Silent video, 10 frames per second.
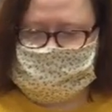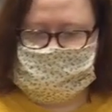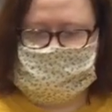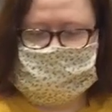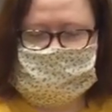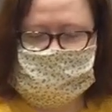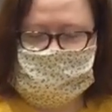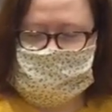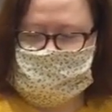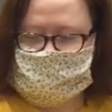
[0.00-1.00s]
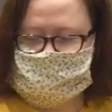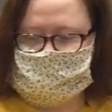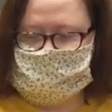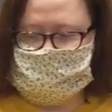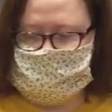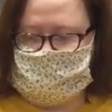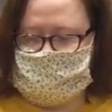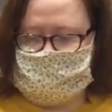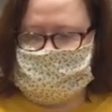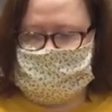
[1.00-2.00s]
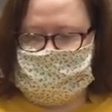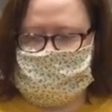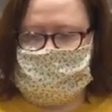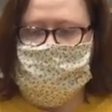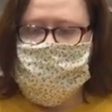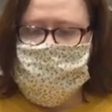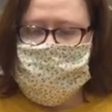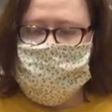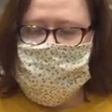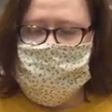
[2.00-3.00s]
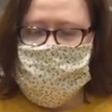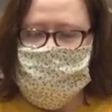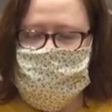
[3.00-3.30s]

things from magazines and from cardstock